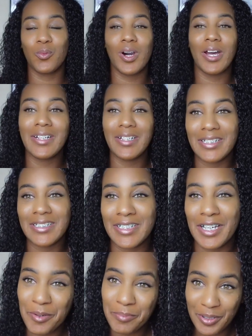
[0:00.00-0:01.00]
What
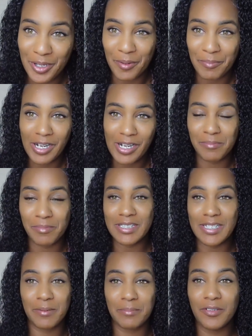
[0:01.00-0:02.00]
is up, y'all? My name
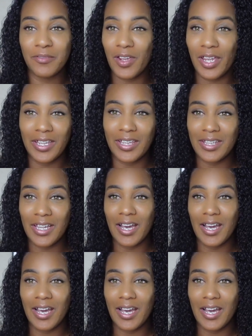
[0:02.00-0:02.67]
is Ebby Faith.